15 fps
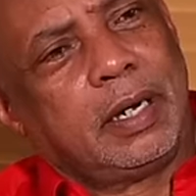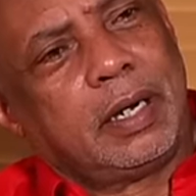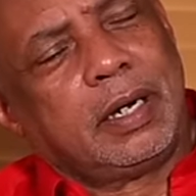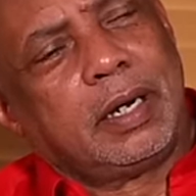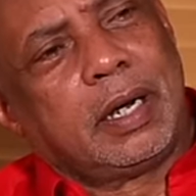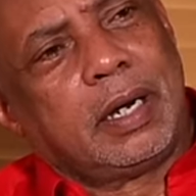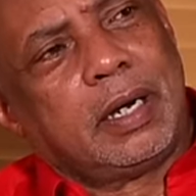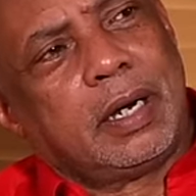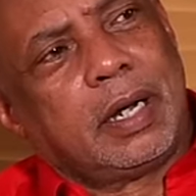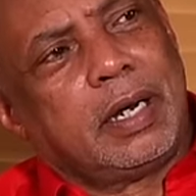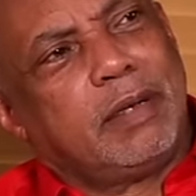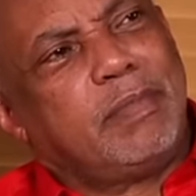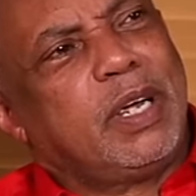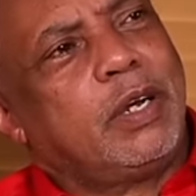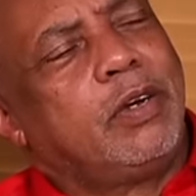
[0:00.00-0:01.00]
man. And
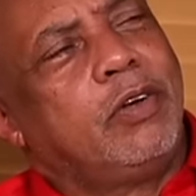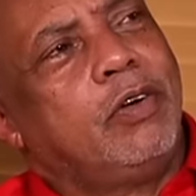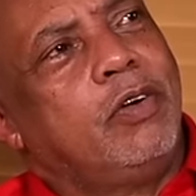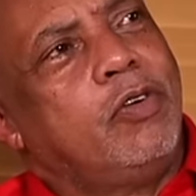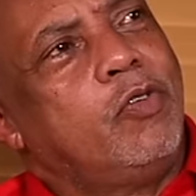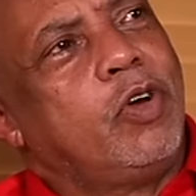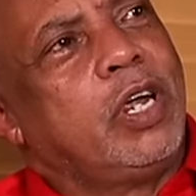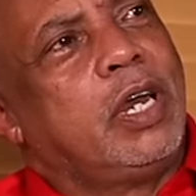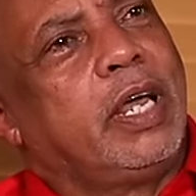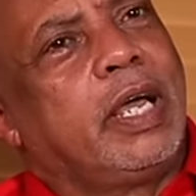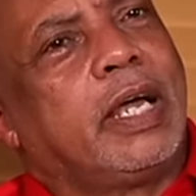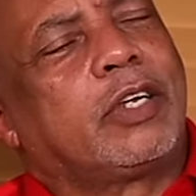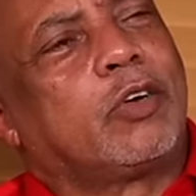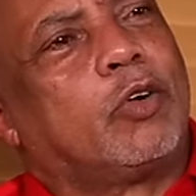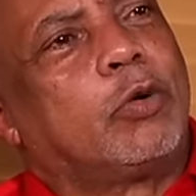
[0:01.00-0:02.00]
he made really
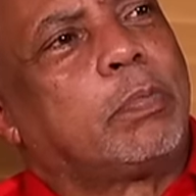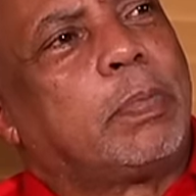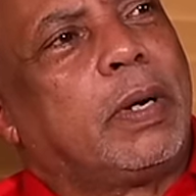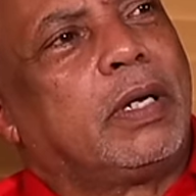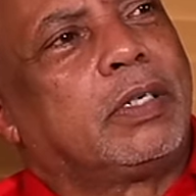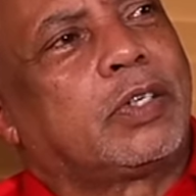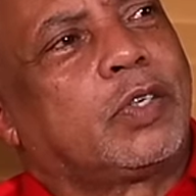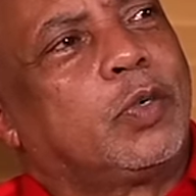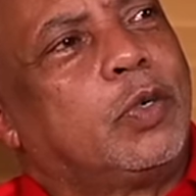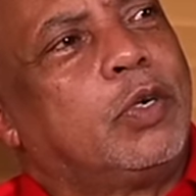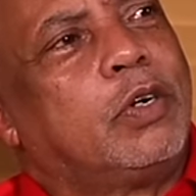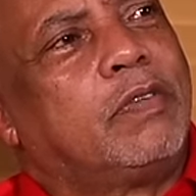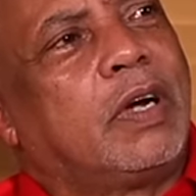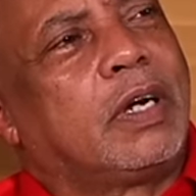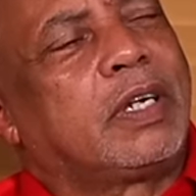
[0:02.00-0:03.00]
get out pan Stone
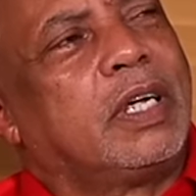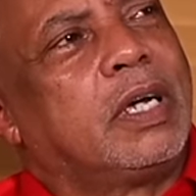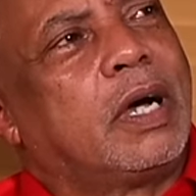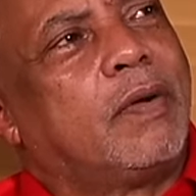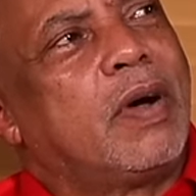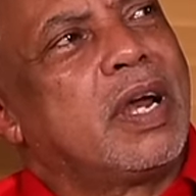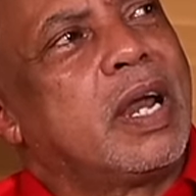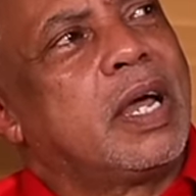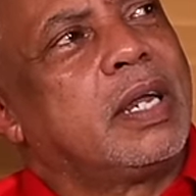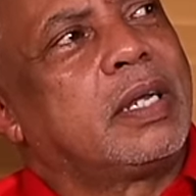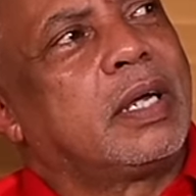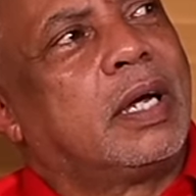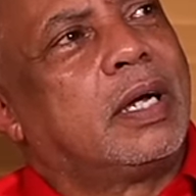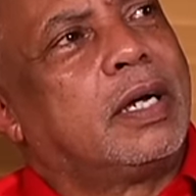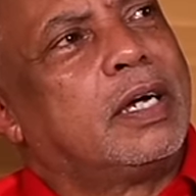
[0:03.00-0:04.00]
Love. I think one night
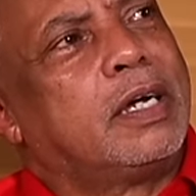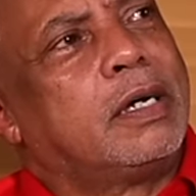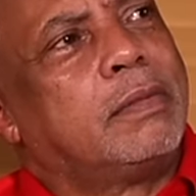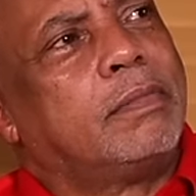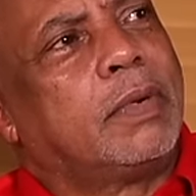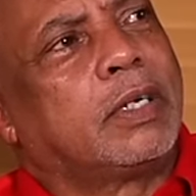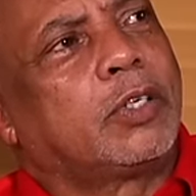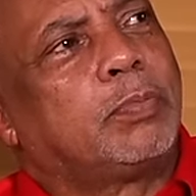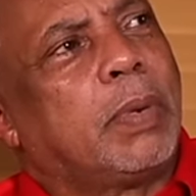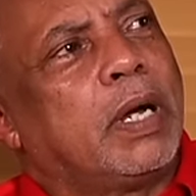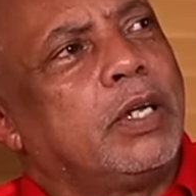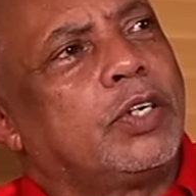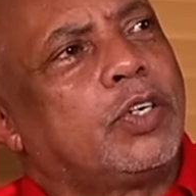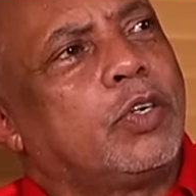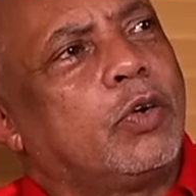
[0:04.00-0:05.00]
at
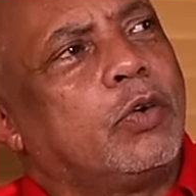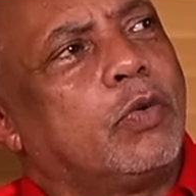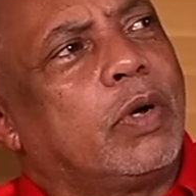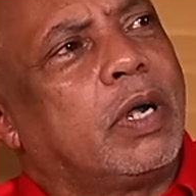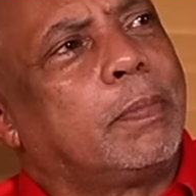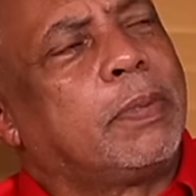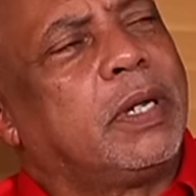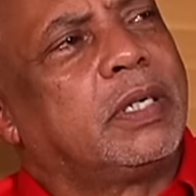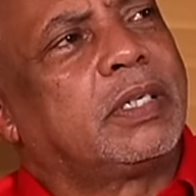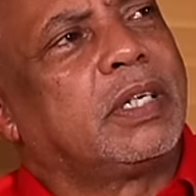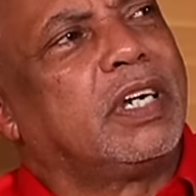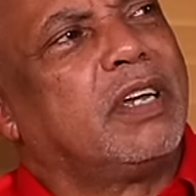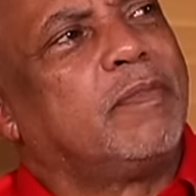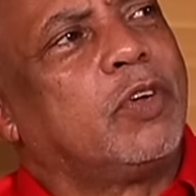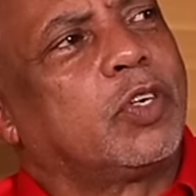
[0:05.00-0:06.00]
Spanish Town, where that place
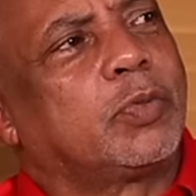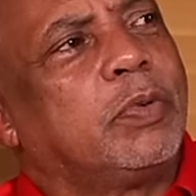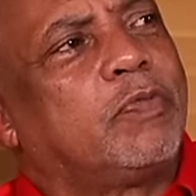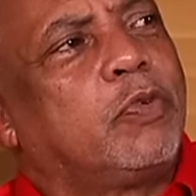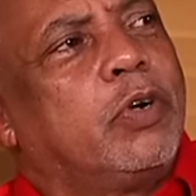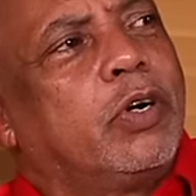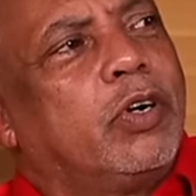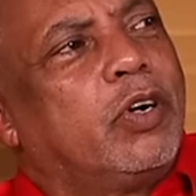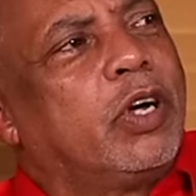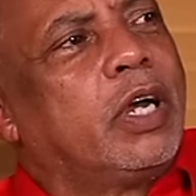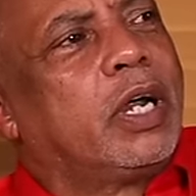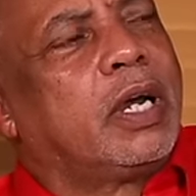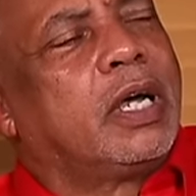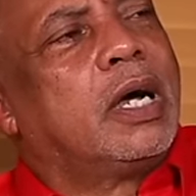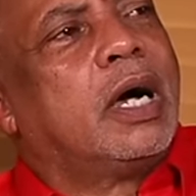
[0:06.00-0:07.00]
the name just before you go down
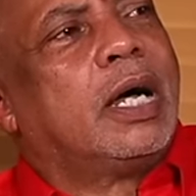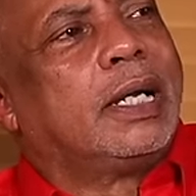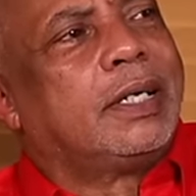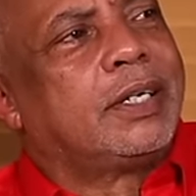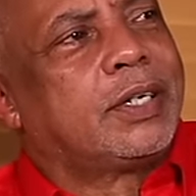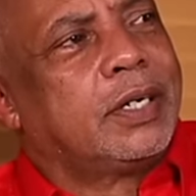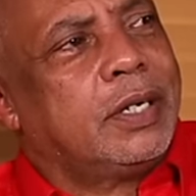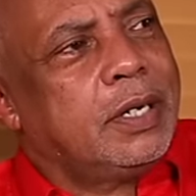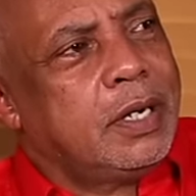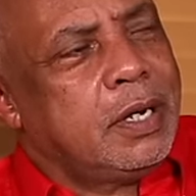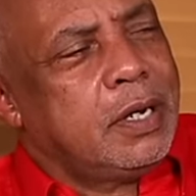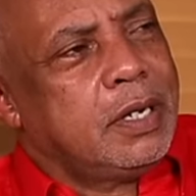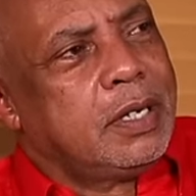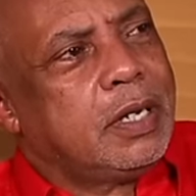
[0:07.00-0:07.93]
in the gorge. I